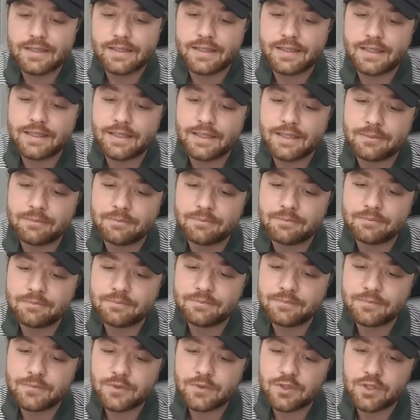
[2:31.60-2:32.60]

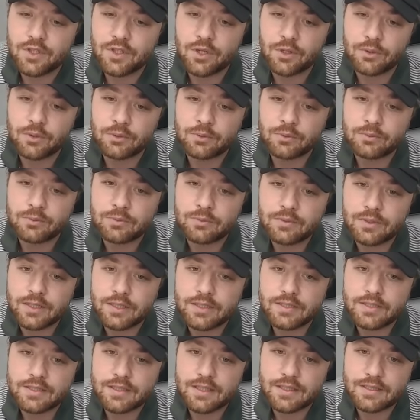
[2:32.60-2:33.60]
So
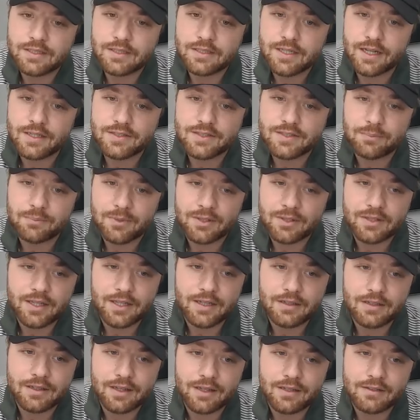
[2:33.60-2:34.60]
it's not something
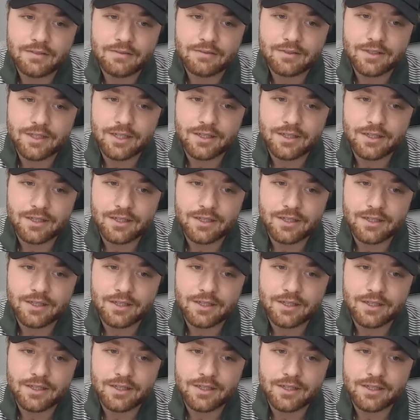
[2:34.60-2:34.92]
that